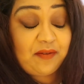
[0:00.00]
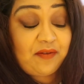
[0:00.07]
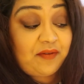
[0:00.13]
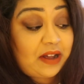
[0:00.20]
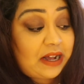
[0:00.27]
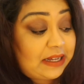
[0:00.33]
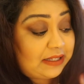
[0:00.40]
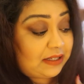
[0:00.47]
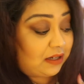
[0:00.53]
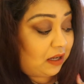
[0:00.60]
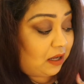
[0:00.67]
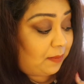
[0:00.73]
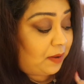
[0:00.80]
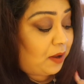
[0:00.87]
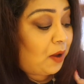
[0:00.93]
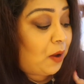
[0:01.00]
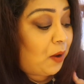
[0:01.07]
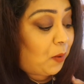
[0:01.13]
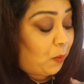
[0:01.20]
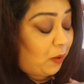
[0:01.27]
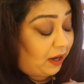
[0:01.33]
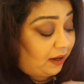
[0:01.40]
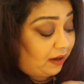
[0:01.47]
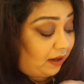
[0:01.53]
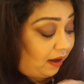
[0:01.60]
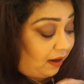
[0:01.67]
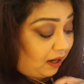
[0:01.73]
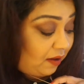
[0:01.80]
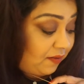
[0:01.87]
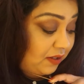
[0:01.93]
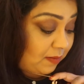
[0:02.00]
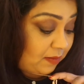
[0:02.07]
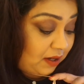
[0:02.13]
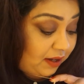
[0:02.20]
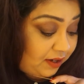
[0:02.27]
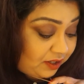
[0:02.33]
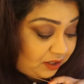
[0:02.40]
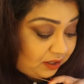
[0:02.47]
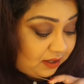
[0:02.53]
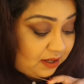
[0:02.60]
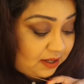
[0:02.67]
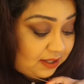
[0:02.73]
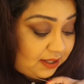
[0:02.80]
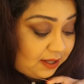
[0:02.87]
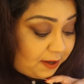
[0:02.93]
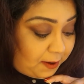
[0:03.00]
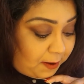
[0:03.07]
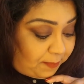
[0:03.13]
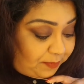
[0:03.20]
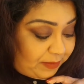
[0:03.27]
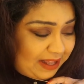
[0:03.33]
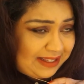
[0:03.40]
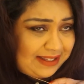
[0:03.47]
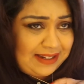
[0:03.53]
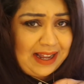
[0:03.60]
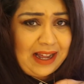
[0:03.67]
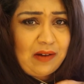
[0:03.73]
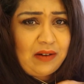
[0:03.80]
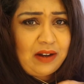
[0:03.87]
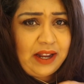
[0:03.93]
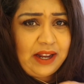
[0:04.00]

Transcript: But first up, we're going to go and have some lunch because it's now